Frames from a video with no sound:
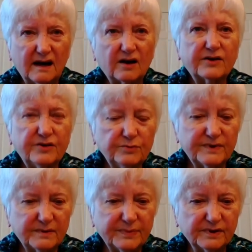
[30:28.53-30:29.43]
our
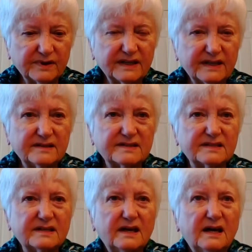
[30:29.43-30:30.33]
human
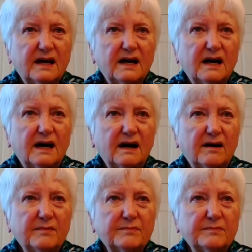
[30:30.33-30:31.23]
abilities,
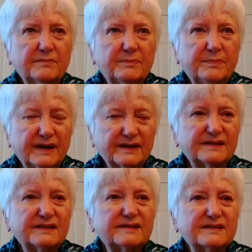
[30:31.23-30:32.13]

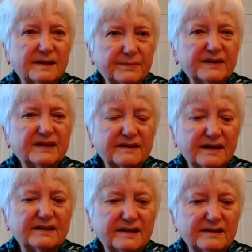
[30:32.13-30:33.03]
but something
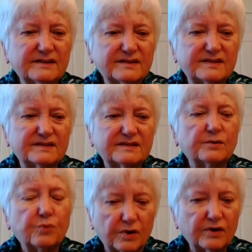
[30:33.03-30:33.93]
that is
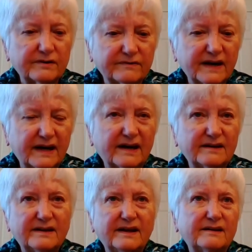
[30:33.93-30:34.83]
the work of
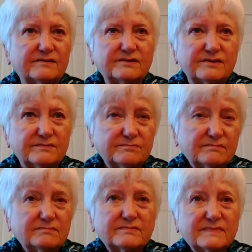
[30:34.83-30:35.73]
God. And
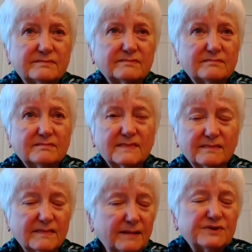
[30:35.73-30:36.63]

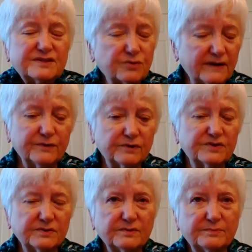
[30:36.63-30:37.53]
I'm just grateful
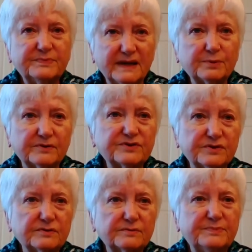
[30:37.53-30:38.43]
to be able
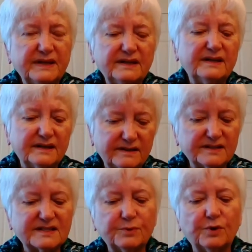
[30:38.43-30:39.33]
to be in
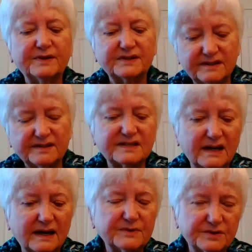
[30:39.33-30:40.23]
this moment, in this
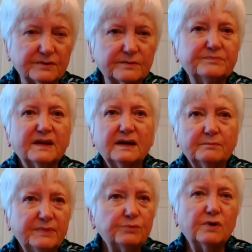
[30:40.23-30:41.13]
time, to
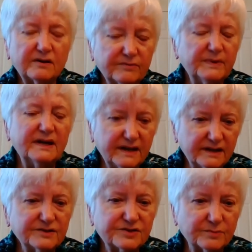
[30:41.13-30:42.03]
be one of
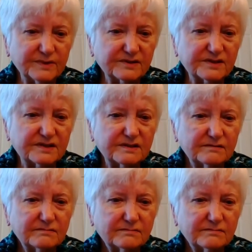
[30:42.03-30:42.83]
many instruments.